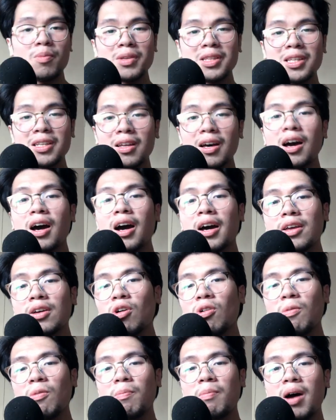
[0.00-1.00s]
Magtataka
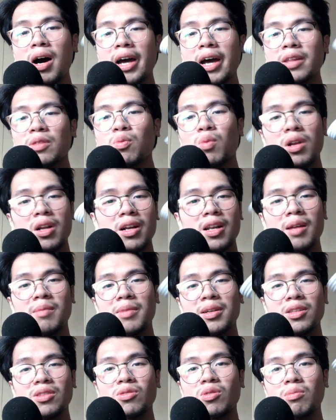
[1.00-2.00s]
kayo, bakit walang
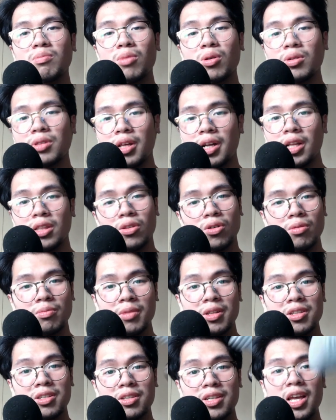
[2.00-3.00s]
laman tong bote na to?
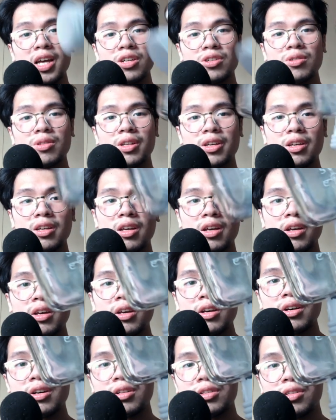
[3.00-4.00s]
This is actually
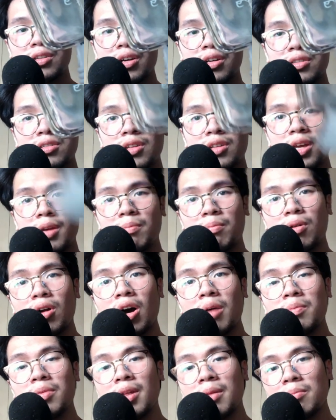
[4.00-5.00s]
just a
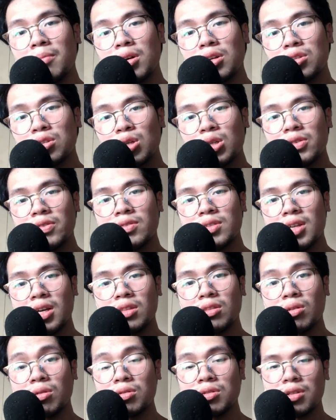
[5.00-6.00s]
prop that Mark Joseph
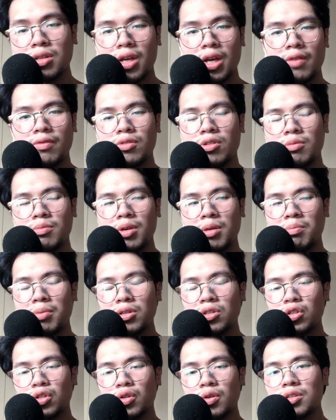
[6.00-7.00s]
Santos gave to me.
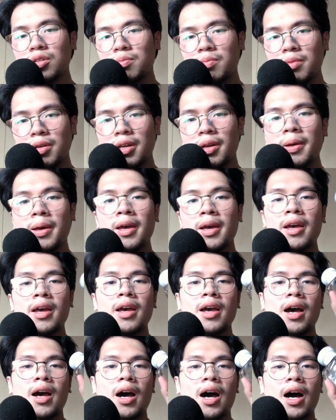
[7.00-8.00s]
But trust me,
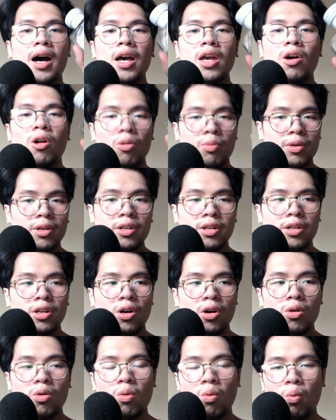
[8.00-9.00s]
I already
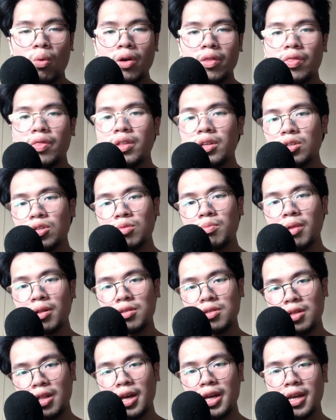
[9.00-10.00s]
know what this
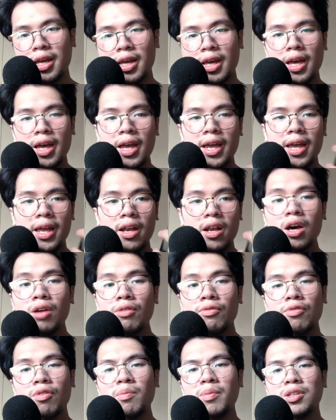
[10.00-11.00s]
smells like
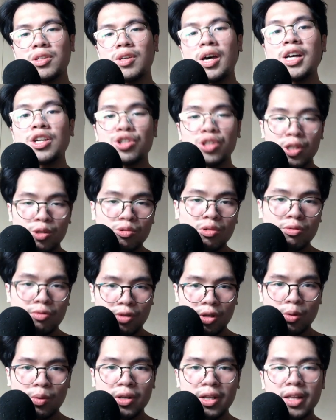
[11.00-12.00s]
enough for me to actually
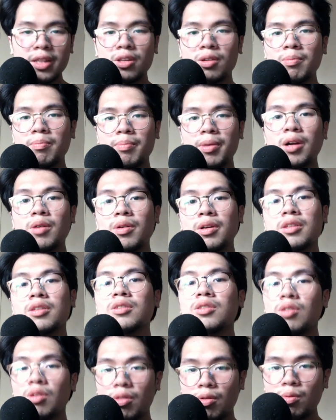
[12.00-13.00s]
review it and compare it
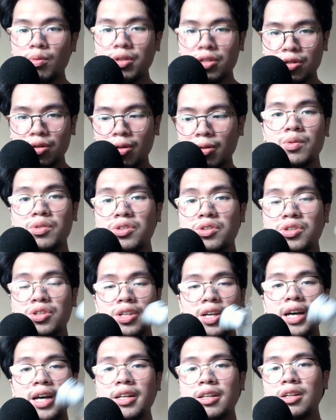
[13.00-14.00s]
to the original. Who's
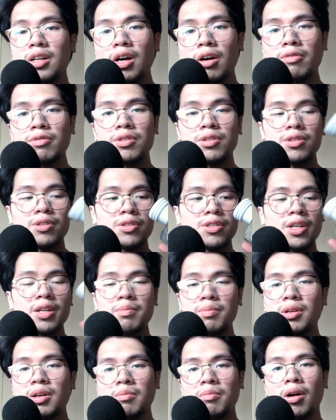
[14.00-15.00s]
just kind enough to
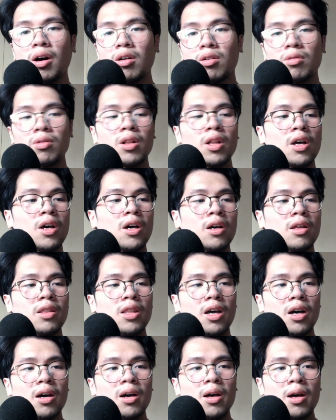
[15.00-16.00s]
send me a bottle
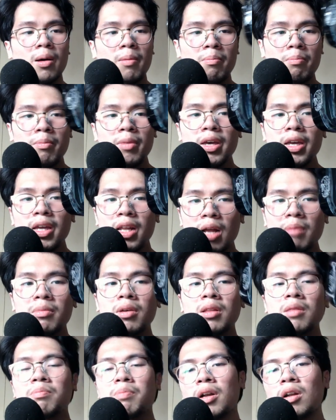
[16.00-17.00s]
na may
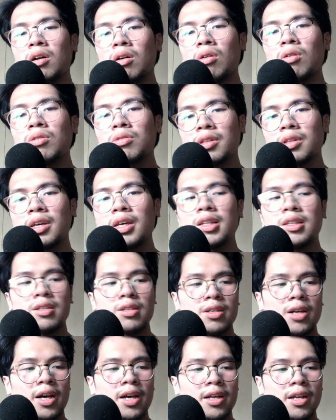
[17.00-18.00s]
laman pa ng onte
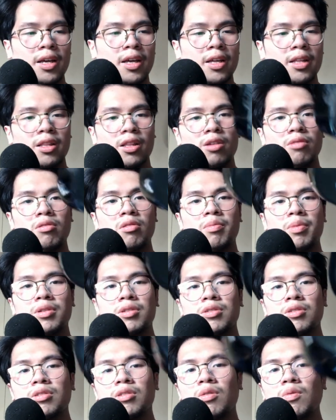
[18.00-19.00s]
inside, and kung mapansin